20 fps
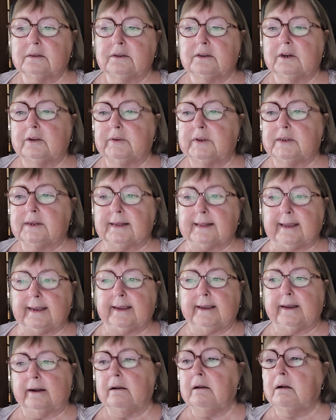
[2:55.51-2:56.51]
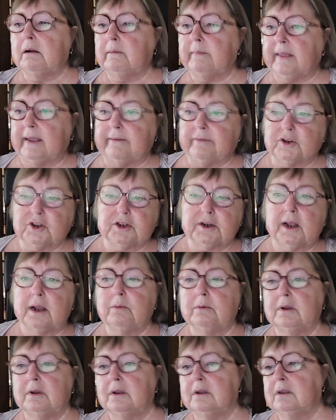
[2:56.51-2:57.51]
it's like they get up, they have a
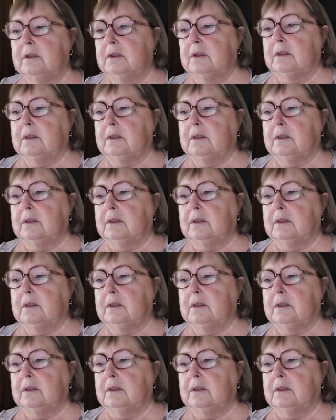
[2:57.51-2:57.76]
shower,